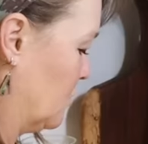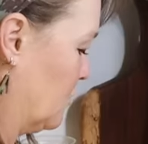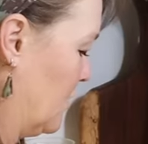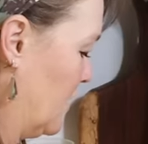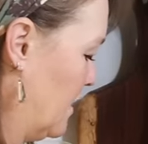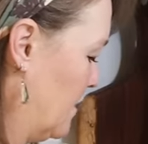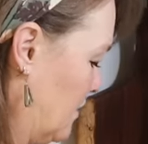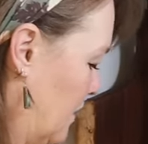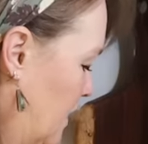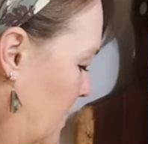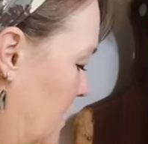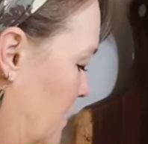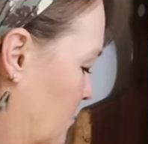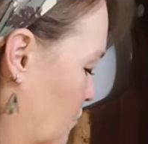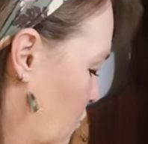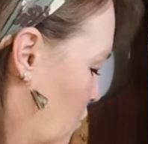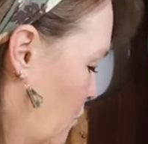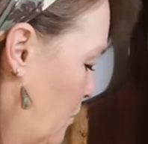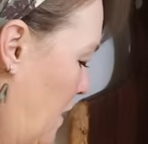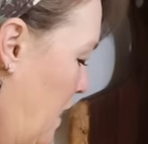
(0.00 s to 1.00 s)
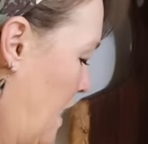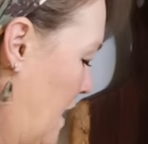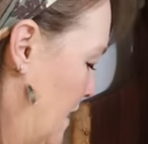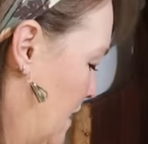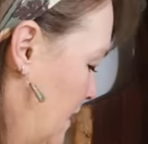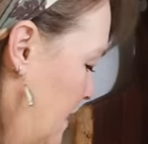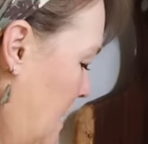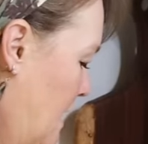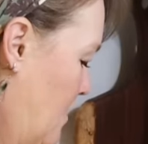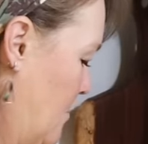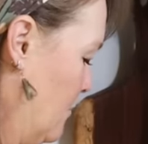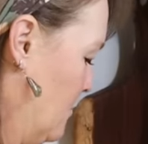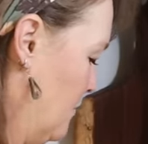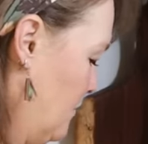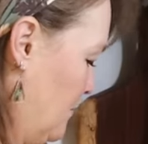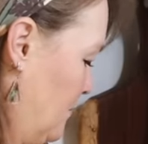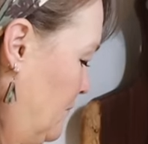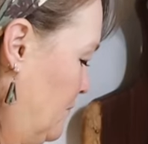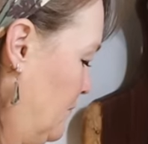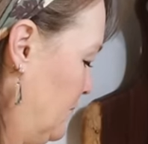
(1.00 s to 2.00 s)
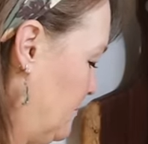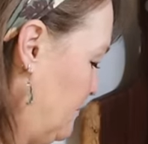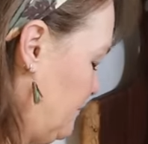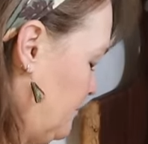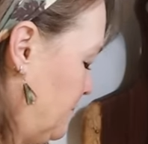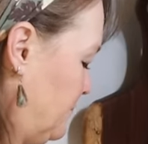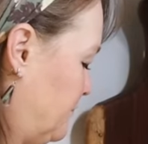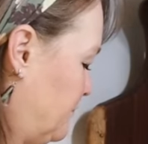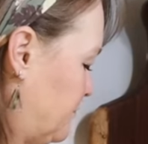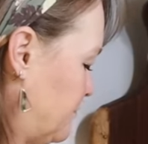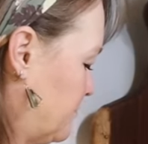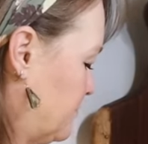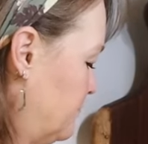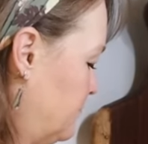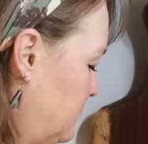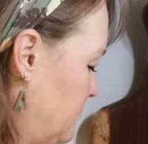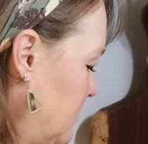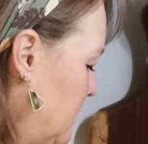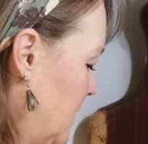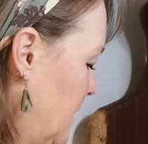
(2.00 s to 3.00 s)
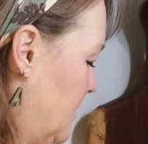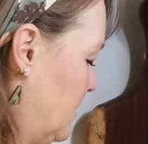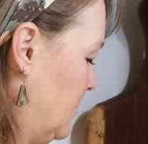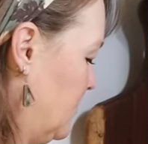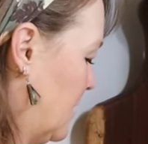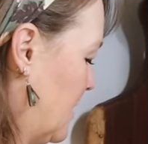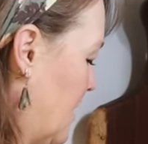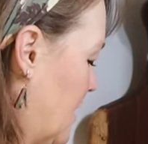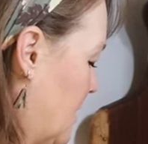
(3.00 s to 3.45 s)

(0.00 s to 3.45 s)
So then again, we'll pat it out into